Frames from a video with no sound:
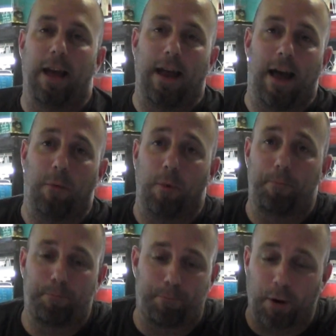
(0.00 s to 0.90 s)
and I will
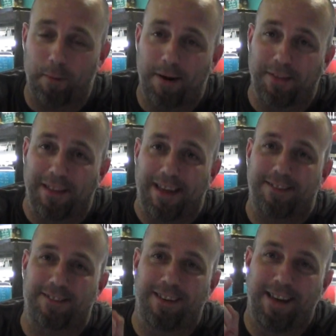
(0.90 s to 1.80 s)
put them on the
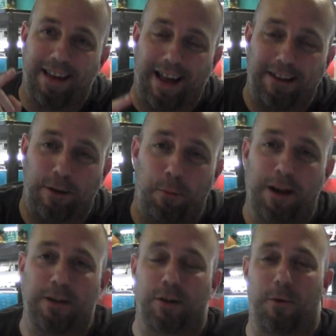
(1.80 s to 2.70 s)
list, and you will
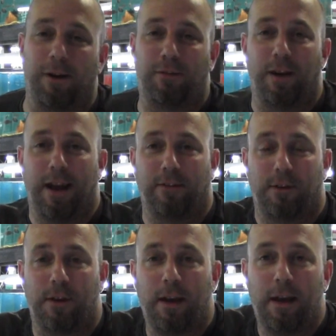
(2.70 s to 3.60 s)
get your question
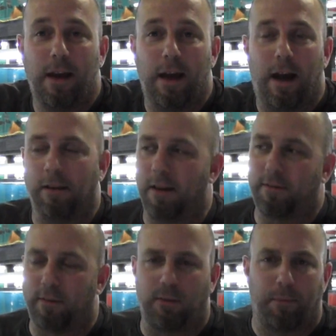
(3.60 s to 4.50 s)
answered,
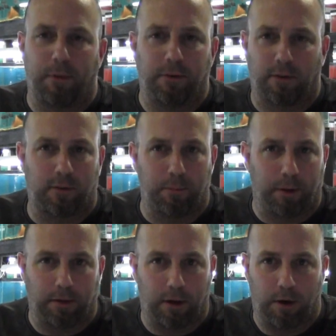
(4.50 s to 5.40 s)
unless it's something just
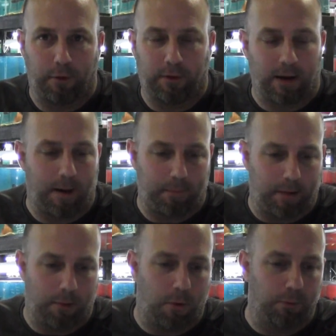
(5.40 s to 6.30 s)
completely over the top.
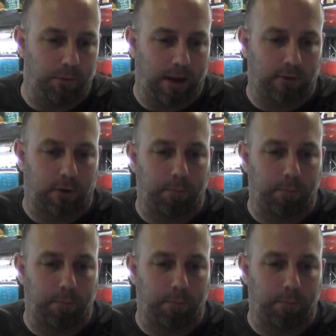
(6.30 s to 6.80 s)
I won't answer